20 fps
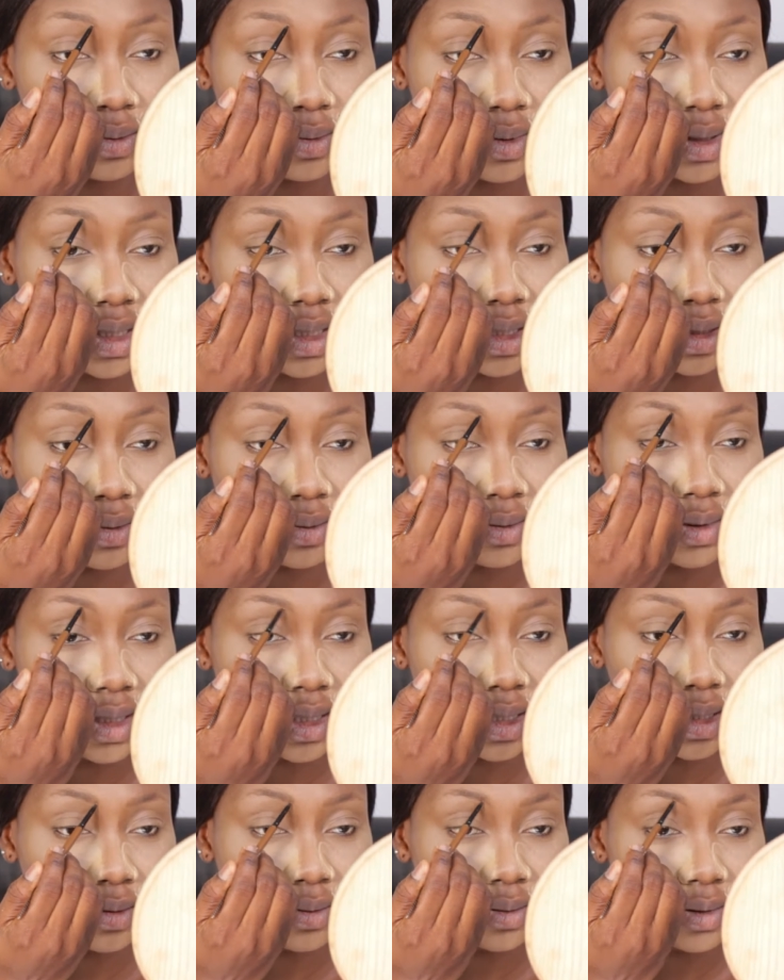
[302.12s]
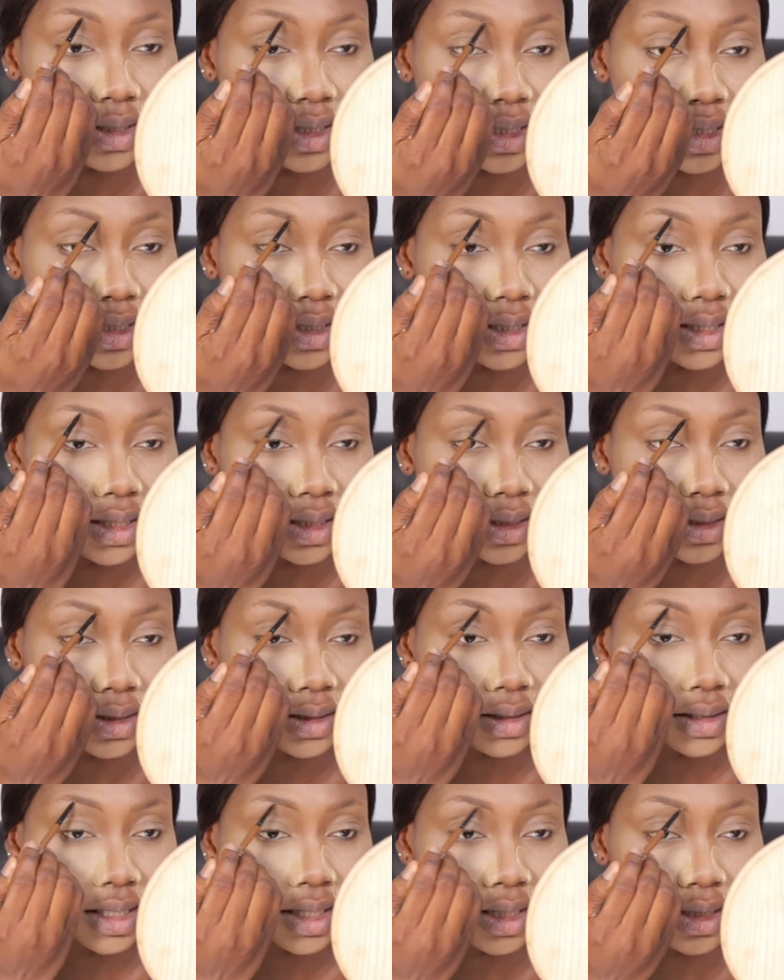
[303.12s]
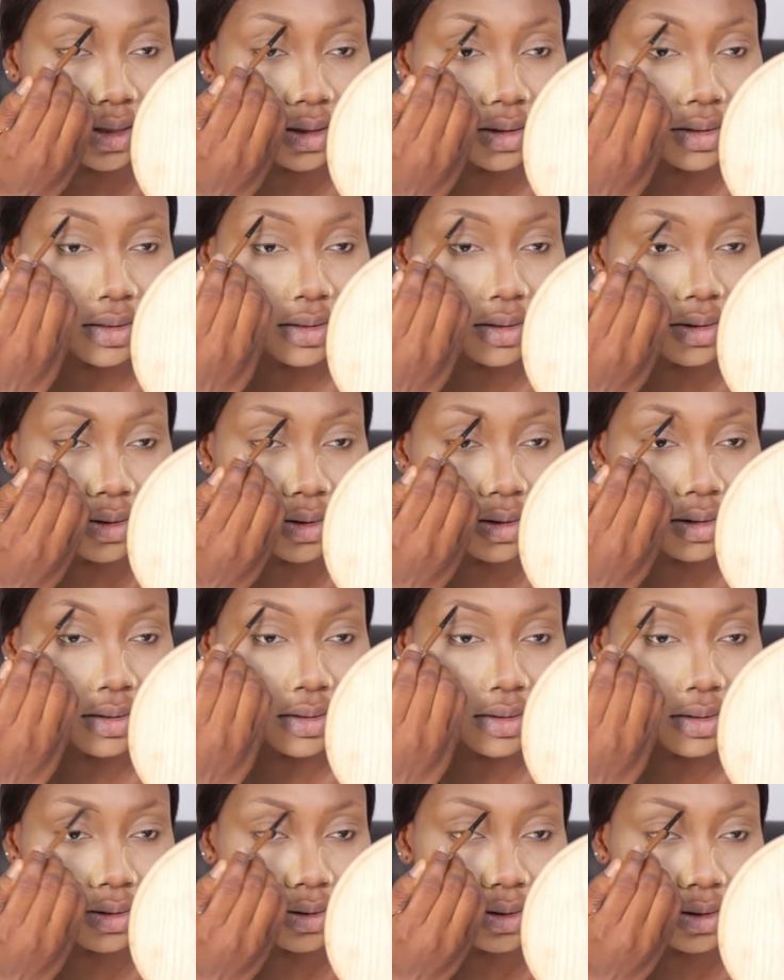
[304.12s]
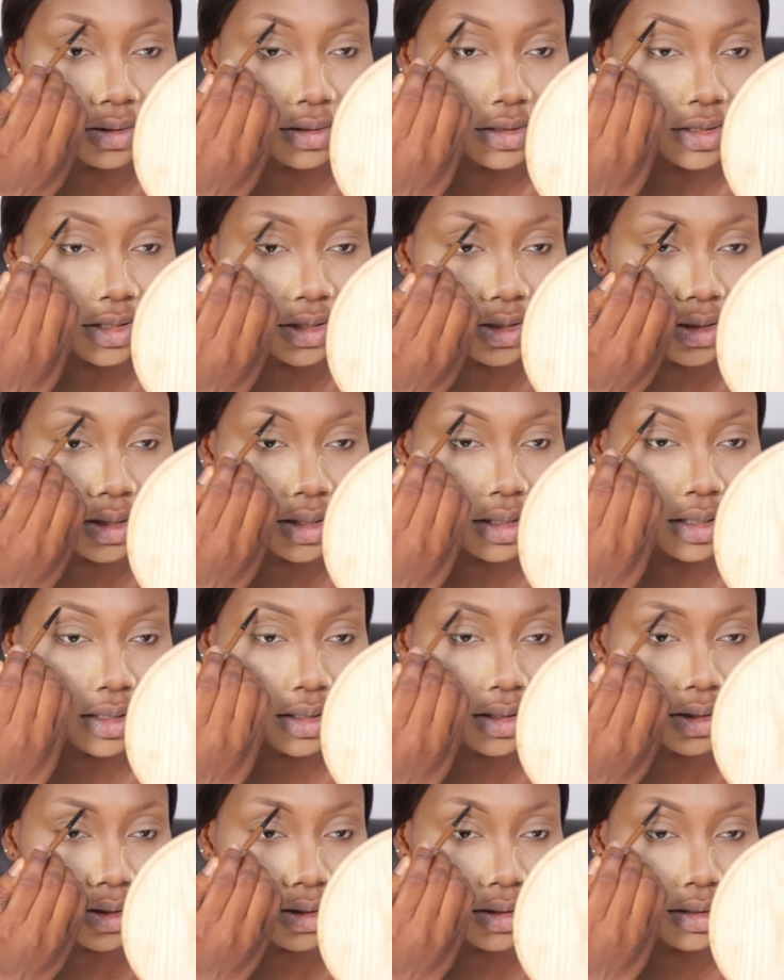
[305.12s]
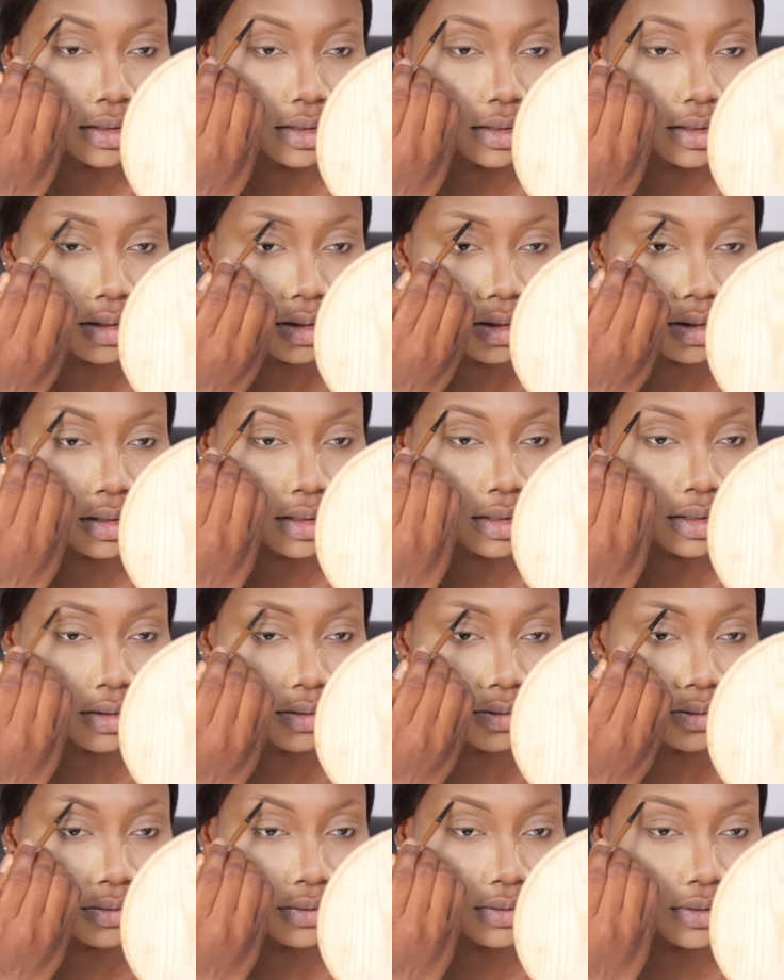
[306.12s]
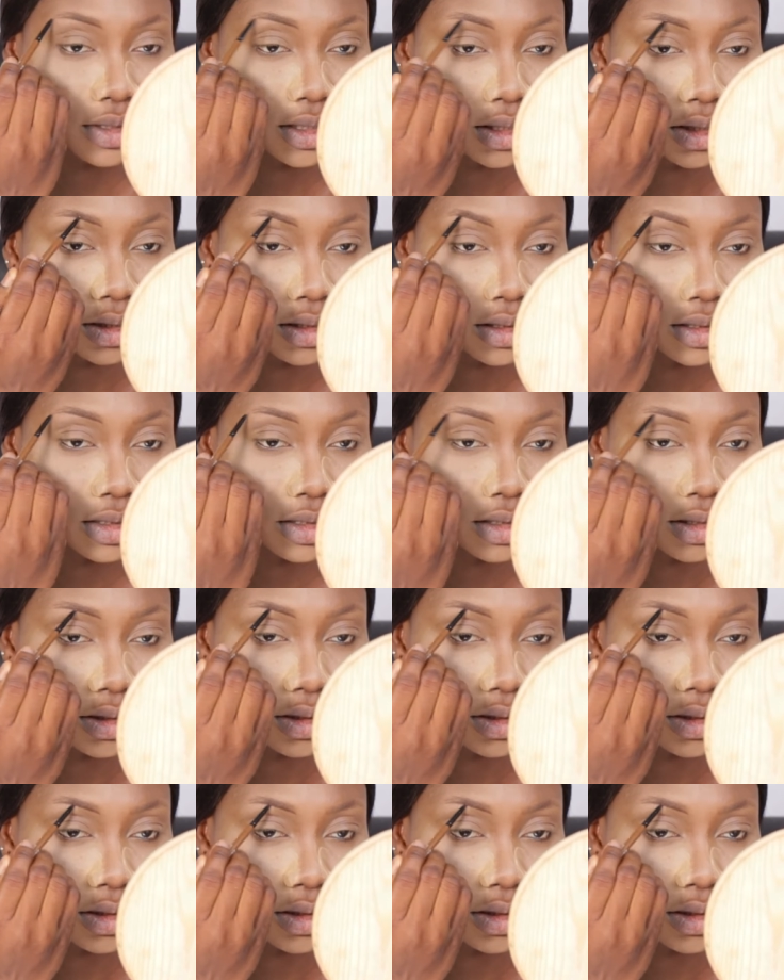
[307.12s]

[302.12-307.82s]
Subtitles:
nice, and the color, the shade, the finish,